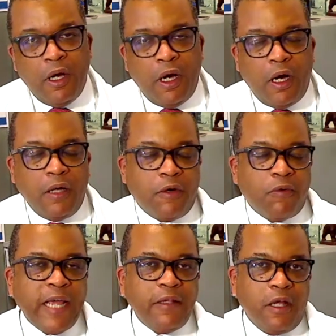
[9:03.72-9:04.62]
On the
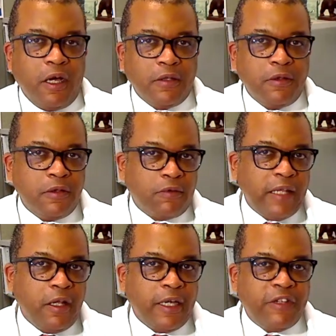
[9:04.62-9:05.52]
right lung
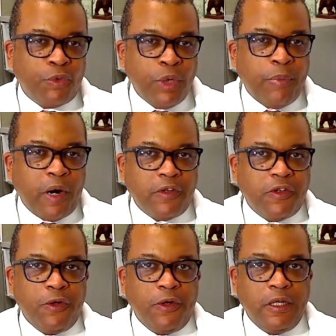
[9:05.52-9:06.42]
has 3 parts
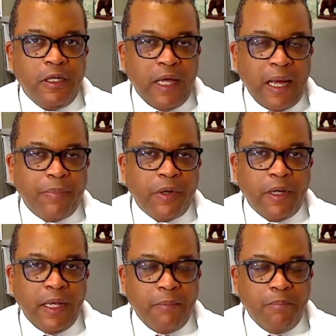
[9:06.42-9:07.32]
to it, an
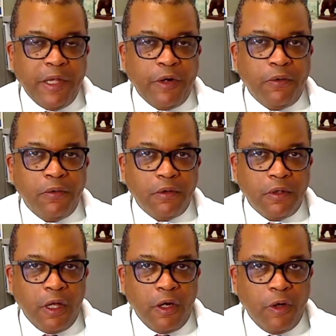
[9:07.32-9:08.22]
upper and middle
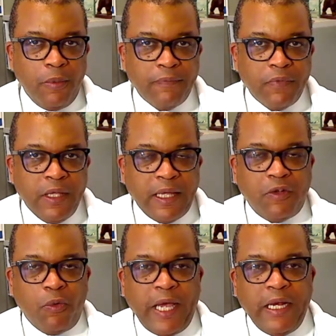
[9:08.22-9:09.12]
lobe. That's
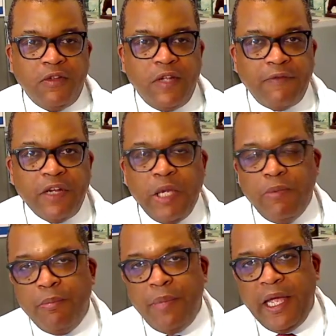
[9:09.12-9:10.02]
the way it is in every
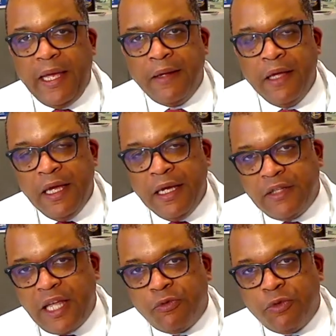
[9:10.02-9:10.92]
human being, because
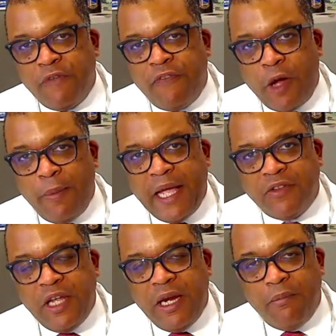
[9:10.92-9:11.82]
as we're developing as
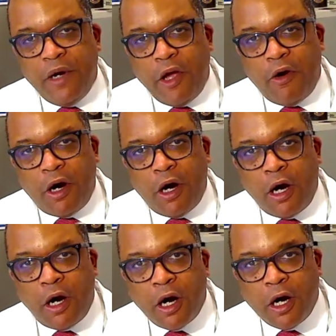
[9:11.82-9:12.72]
an embryo, our
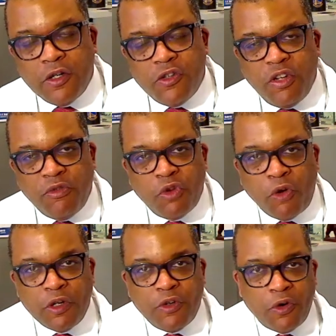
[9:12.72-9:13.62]
heart shifts
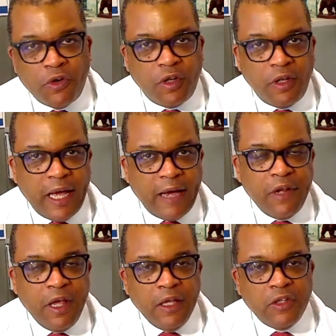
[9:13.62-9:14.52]
over towards the left.
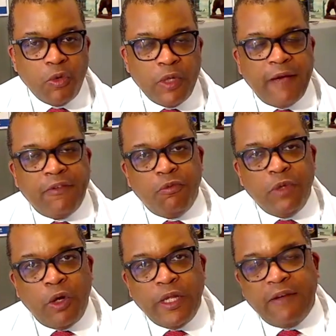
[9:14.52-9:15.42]
So
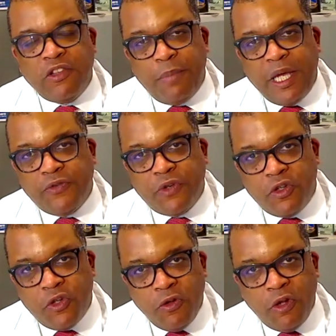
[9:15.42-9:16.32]
we only have space for
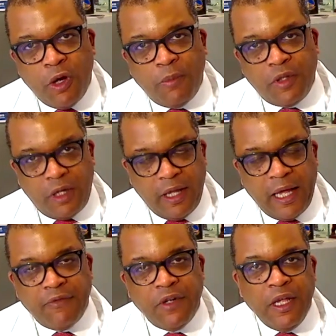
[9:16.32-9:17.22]
2 lobes on the
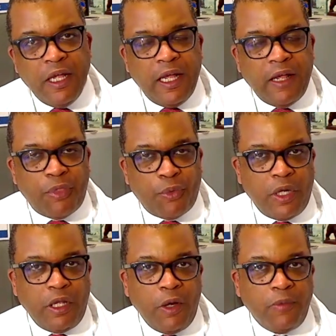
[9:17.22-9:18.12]
left and 3
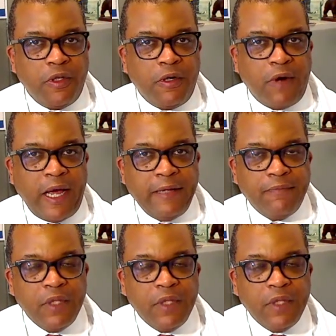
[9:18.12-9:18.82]
lobes on the right.